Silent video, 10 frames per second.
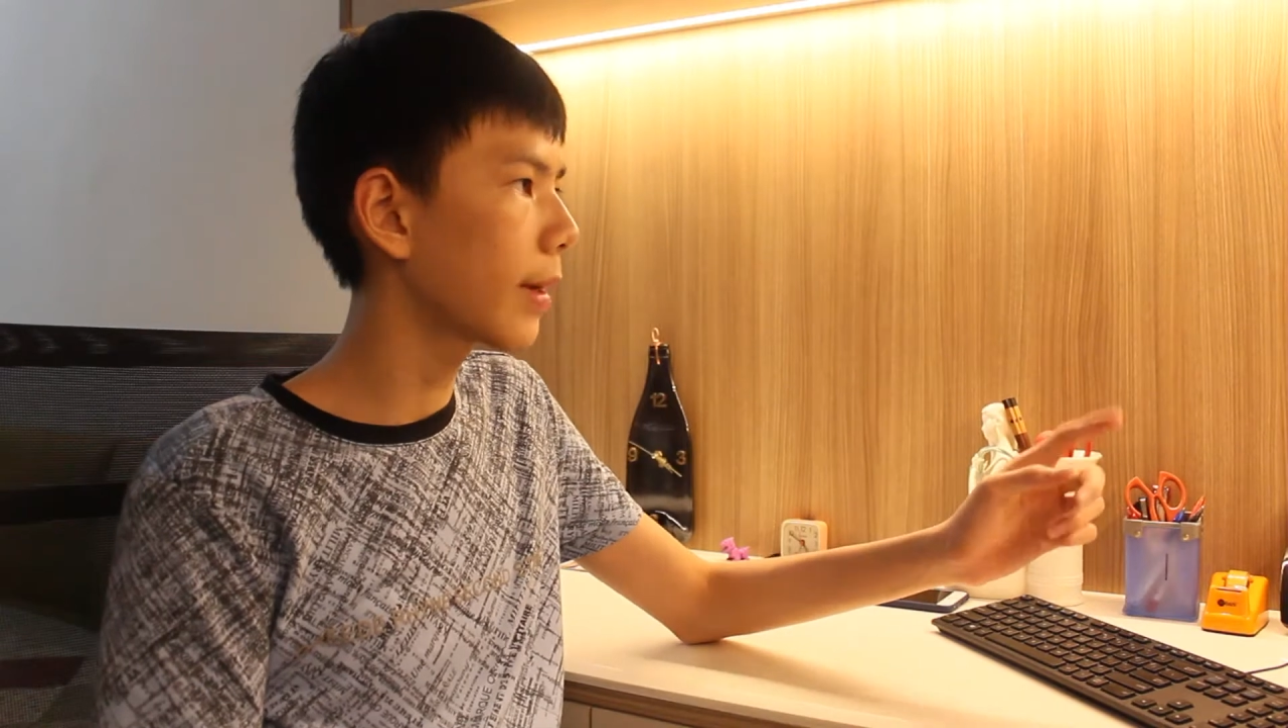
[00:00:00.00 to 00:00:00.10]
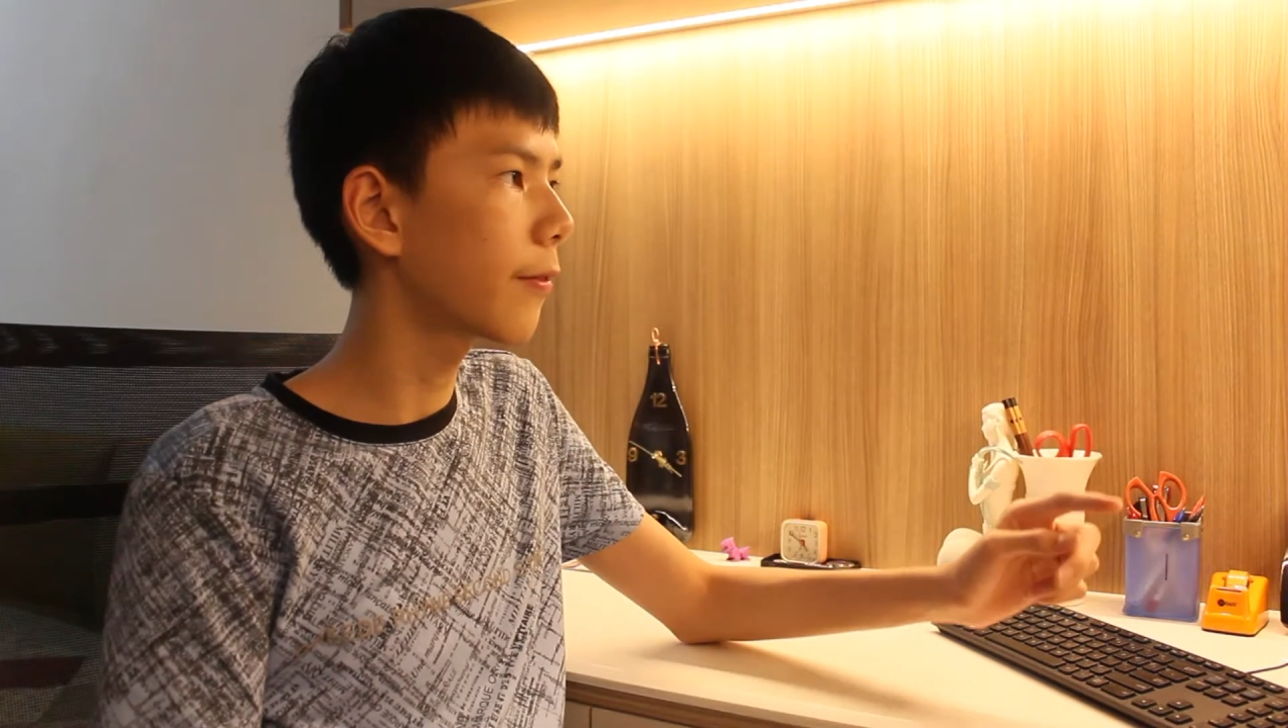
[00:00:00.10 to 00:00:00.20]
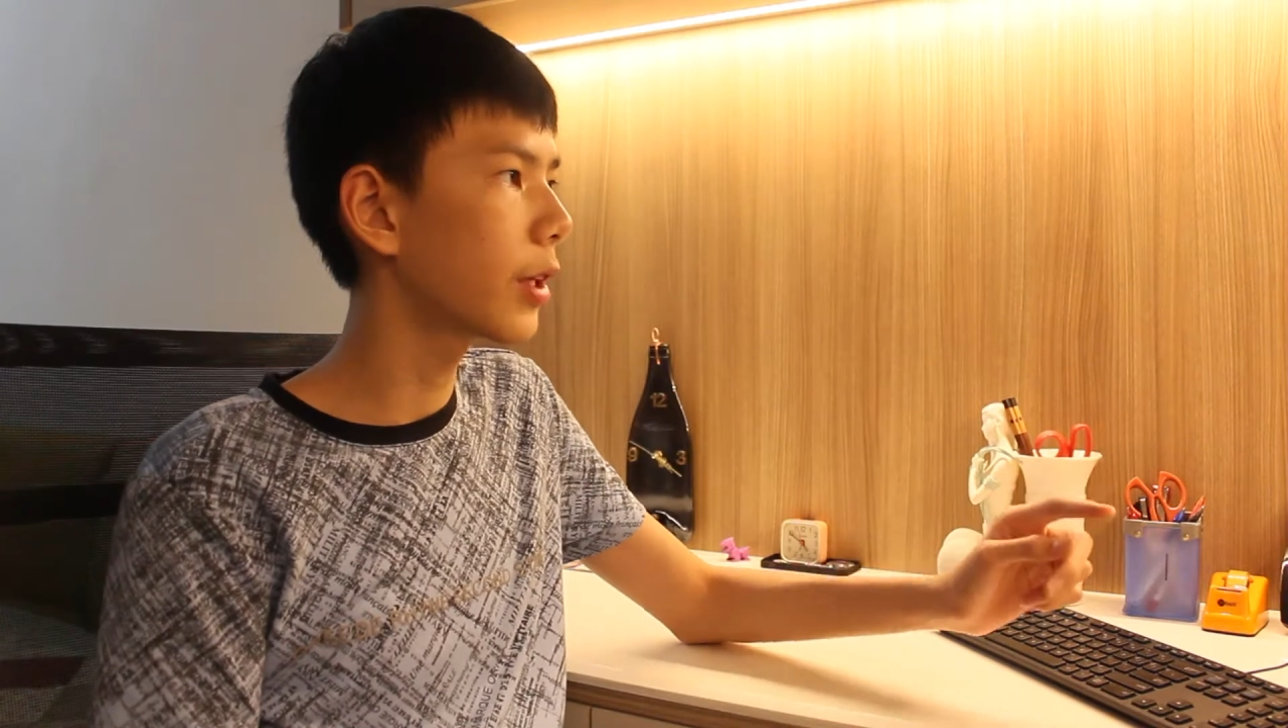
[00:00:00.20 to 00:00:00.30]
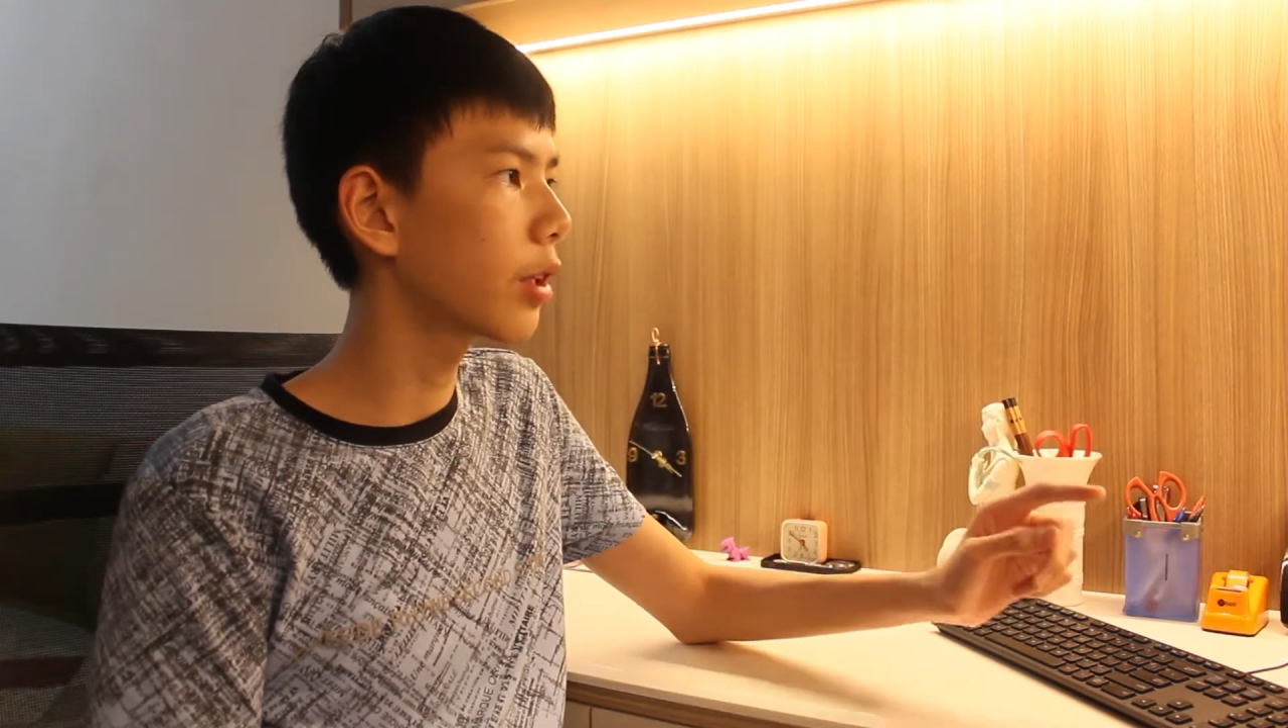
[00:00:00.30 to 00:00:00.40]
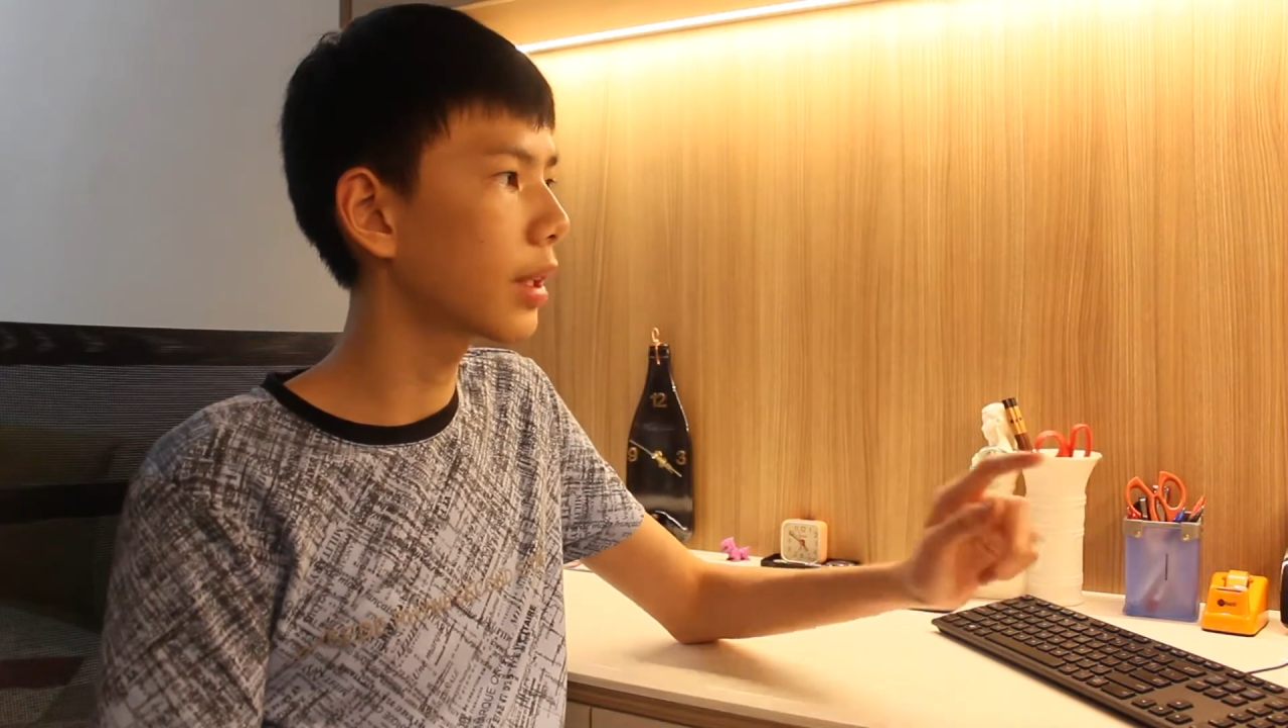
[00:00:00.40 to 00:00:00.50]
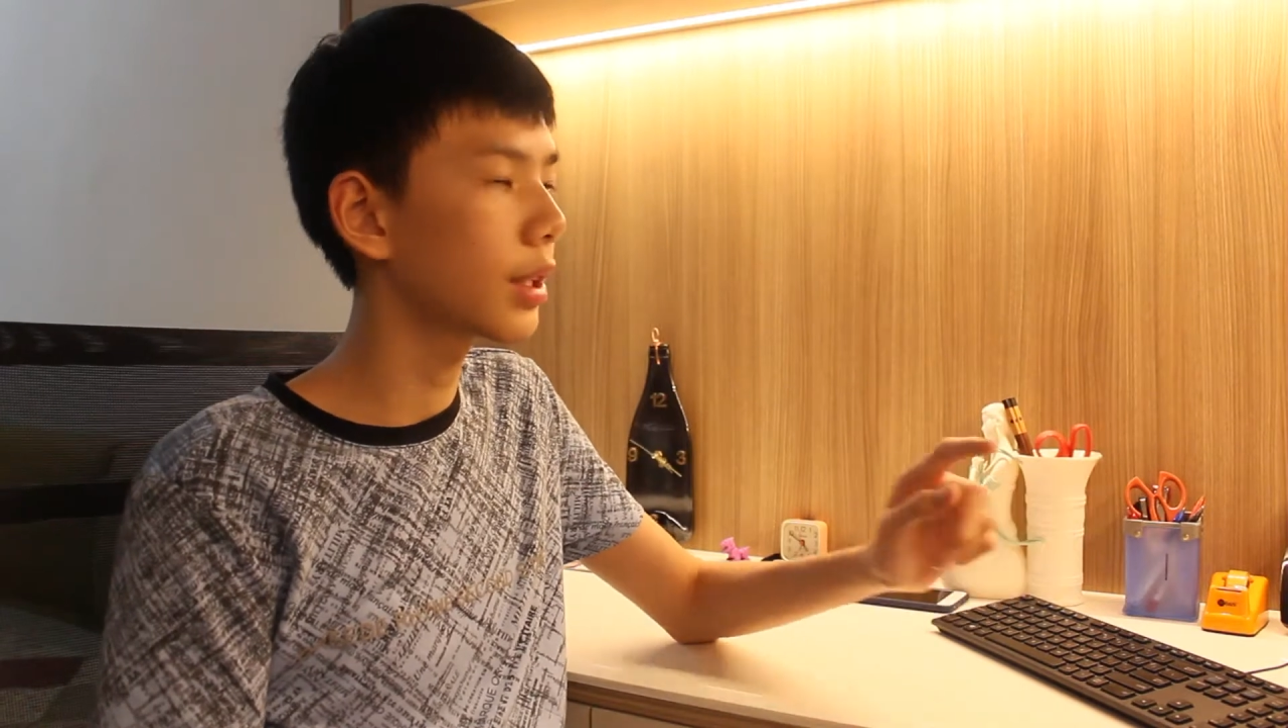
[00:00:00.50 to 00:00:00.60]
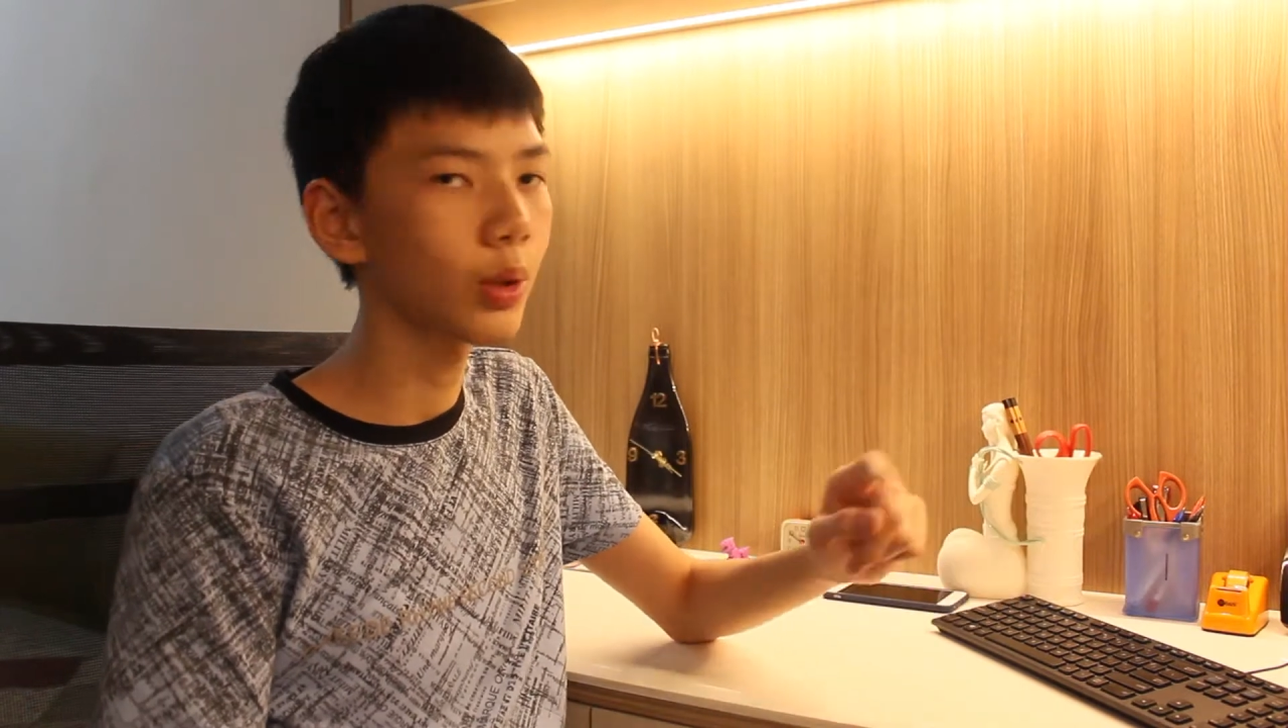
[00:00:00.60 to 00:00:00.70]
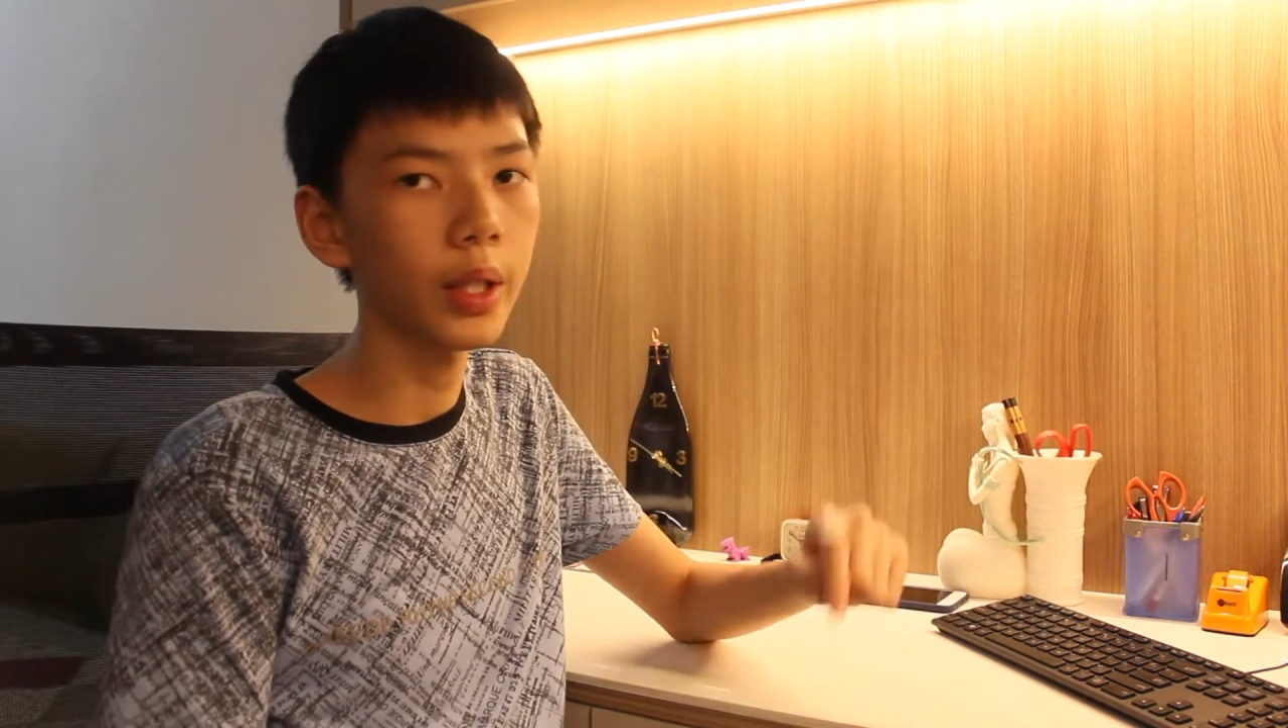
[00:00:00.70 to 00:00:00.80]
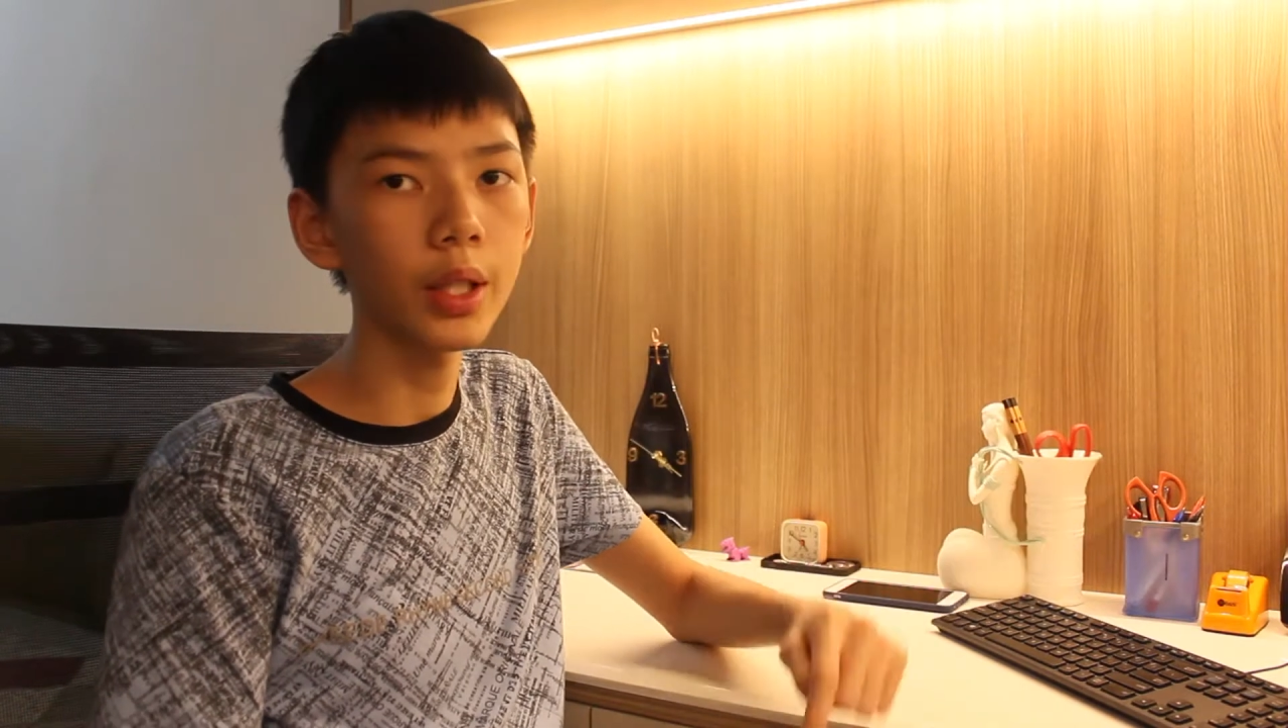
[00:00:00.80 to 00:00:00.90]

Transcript: a video into a